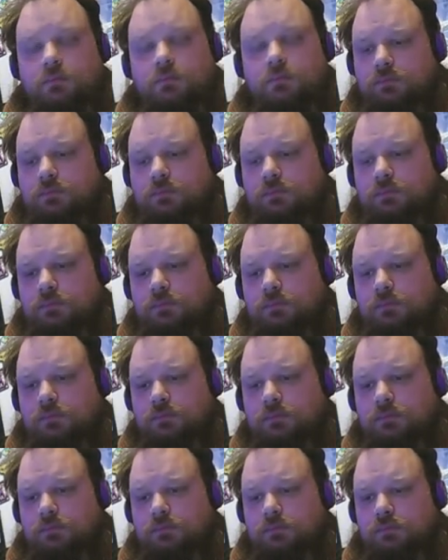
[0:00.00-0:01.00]

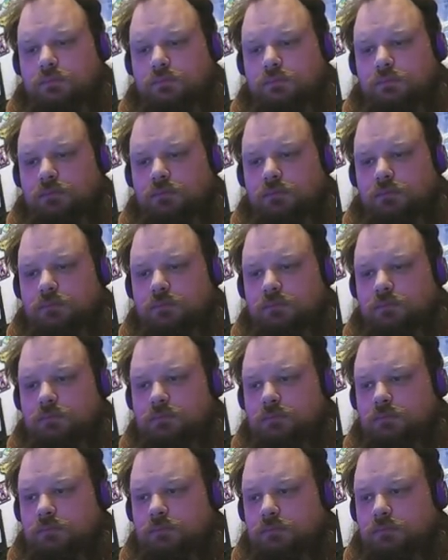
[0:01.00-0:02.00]

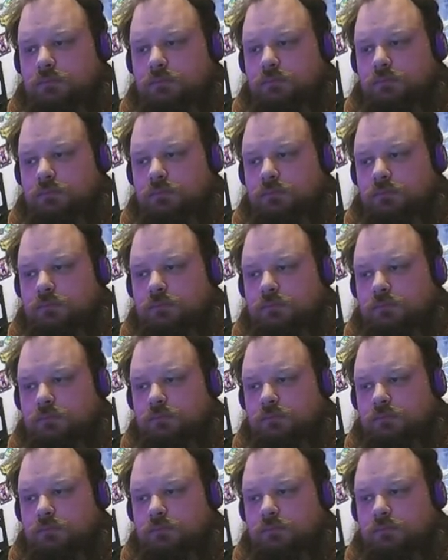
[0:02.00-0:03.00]

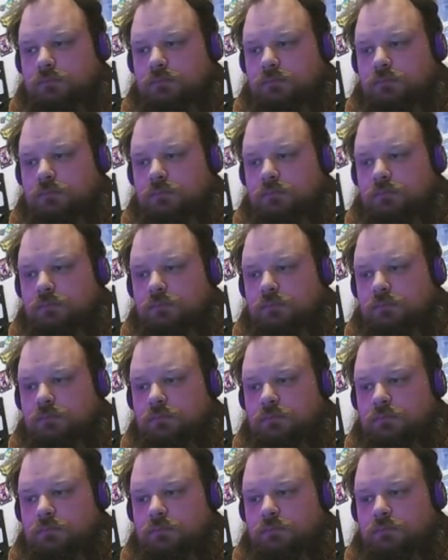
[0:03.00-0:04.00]

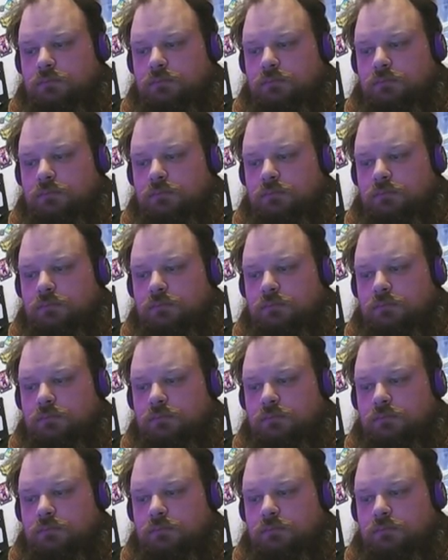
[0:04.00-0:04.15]
(silent)